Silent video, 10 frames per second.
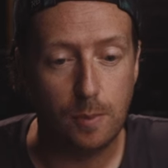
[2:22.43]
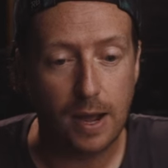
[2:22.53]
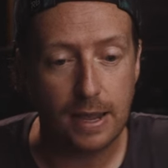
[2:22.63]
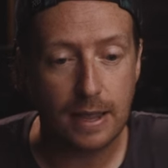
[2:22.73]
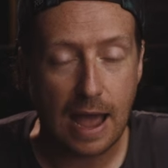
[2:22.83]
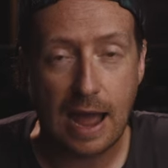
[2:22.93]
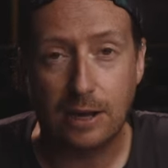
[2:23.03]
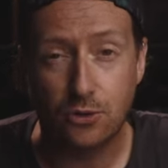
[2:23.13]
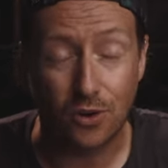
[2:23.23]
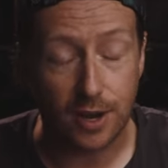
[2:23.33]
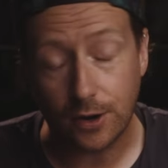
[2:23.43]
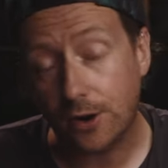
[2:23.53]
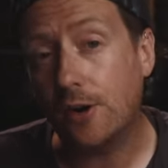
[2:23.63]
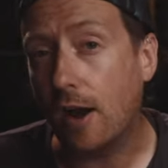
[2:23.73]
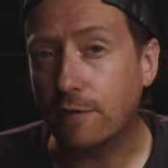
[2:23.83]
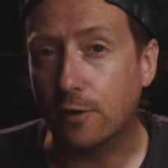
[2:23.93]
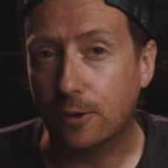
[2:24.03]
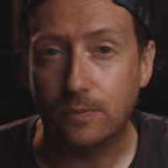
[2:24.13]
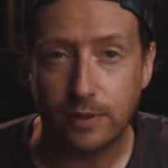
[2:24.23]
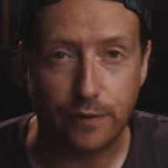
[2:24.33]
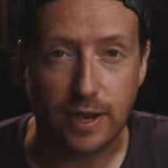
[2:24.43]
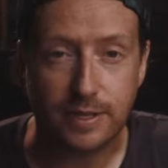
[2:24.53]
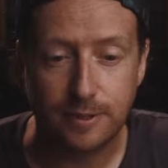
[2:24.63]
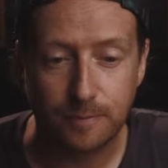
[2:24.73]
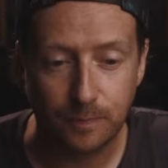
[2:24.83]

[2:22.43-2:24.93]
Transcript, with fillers: my Android or iPhone device.